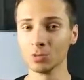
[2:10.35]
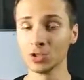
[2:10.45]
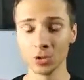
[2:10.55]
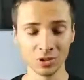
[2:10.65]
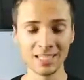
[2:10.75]

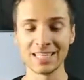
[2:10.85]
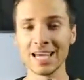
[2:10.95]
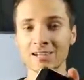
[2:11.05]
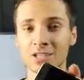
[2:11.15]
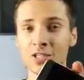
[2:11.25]
Certainly the
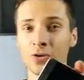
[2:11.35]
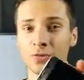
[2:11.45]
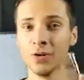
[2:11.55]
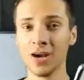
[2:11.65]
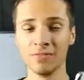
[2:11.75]
Galaxy
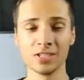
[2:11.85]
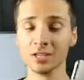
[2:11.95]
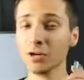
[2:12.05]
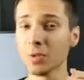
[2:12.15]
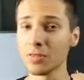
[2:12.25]
Note 5. It's a
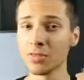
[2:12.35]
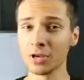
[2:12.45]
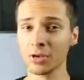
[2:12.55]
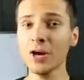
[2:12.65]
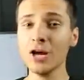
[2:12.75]
little bit
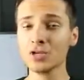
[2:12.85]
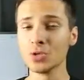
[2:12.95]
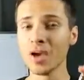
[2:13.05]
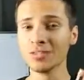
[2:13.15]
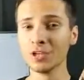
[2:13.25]
thicker,
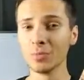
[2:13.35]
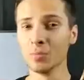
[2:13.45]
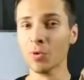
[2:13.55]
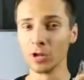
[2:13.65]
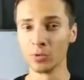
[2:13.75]
so you have a little
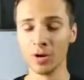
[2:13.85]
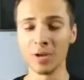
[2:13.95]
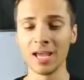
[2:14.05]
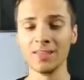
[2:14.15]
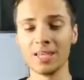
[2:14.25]
bit more to
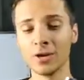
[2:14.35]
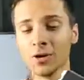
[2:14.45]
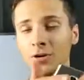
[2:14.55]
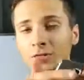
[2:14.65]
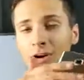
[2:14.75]
grip, and the
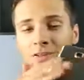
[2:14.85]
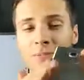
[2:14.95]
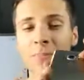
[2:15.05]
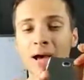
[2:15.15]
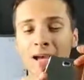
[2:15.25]
curve on
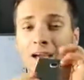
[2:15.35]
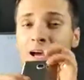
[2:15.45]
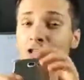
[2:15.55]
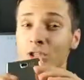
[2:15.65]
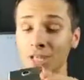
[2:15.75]
the back
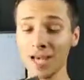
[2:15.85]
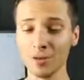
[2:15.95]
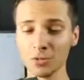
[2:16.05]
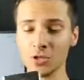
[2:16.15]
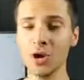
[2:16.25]
actually
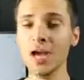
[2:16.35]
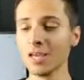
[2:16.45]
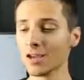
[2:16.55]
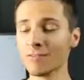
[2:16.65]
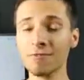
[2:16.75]
helps you
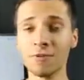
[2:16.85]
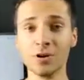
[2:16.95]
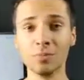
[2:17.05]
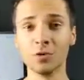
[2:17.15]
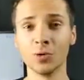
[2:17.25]
get a
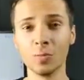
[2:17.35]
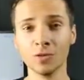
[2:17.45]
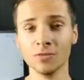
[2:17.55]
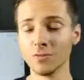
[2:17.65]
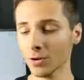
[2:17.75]
firm grip
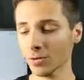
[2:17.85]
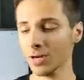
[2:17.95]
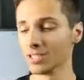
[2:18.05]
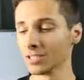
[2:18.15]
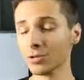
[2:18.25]
on the phone,
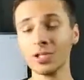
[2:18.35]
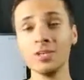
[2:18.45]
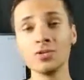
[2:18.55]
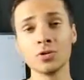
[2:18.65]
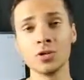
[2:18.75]
and it's a little
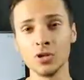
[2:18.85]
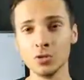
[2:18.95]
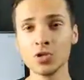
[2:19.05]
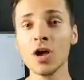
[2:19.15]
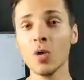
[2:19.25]
easier to
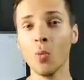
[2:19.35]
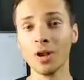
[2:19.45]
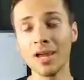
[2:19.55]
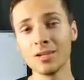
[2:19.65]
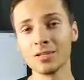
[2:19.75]
use
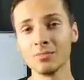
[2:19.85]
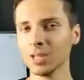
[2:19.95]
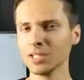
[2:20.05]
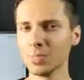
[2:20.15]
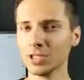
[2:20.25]
one-handed.
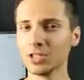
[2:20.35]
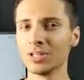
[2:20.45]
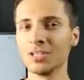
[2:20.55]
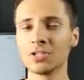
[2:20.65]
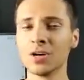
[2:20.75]
Not to mention
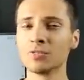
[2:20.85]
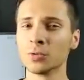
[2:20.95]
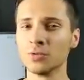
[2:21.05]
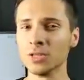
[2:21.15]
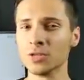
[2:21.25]
that the
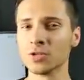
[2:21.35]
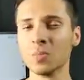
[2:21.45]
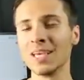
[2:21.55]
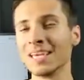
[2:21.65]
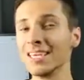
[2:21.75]
software
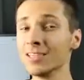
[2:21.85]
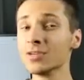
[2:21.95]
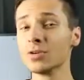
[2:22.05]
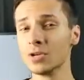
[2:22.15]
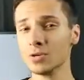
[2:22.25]
features make it
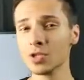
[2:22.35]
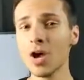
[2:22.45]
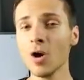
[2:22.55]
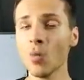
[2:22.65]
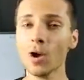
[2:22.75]
easier to use
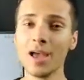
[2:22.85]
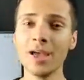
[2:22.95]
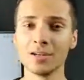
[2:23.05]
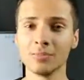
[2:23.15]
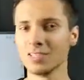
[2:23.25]

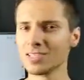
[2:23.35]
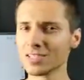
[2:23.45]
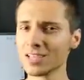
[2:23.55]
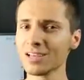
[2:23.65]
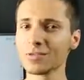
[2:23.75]
one-handed. The
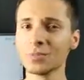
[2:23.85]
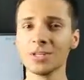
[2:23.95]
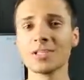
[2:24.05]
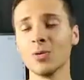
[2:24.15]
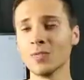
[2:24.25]
6s
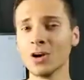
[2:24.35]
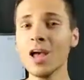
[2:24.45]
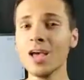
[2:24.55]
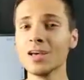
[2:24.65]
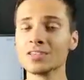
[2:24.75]
Plus,
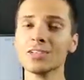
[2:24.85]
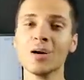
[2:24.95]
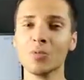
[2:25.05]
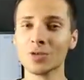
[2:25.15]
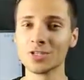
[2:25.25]
however, is a
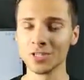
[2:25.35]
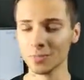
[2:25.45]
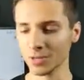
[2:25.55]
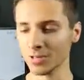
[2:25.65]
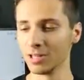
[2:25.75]
lot more
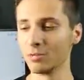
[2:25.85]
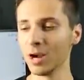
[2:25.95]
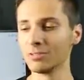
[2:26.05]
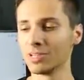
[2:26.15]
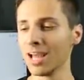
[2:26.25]
slippery. The
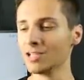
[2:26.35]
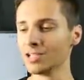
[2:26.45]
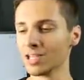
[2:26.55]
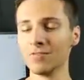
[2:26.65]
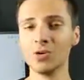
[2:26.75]
rounded
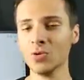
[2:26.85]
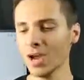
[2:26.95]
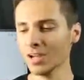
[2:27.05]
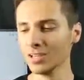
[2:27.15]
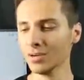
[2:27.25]
edges give
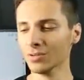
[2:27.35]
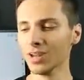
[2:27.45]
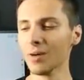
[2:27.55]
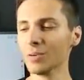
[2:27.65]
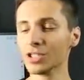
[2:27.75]
you,
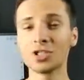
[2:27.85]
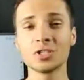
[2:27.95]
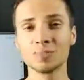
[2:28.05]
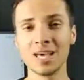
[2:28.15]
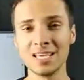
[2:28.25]
not much
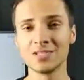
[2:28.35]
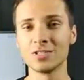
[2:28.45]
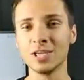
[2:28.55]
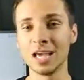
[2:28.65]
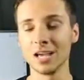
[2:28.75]

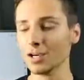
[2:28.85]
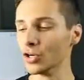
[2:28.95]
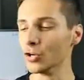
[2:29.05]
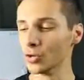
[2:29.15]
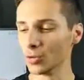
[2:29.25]
space to get a
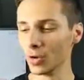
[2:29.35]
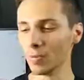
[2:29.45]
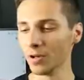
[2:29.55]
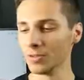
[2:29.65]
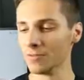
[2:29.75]
good
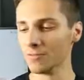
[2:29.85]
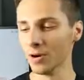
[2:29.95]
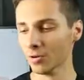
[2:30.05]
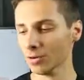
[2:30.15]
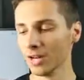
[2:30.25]
grip on the
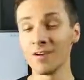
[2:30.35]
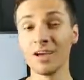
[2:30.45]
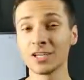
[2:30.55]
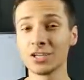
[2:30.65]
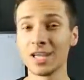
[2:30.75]
phone, and
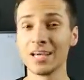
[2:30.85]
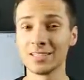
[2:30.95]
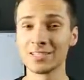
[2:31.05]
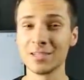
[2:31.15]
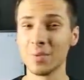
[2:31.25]
I've actually
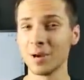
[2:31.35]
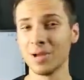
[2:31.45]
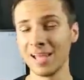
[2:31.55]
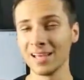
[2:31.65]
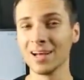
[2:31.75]
had this slip out of
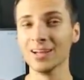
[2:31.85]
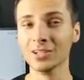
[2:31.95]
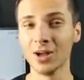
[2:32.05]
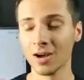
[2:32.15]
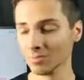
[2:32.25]
my hand a
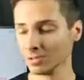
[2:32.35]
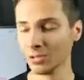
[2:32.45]
lot.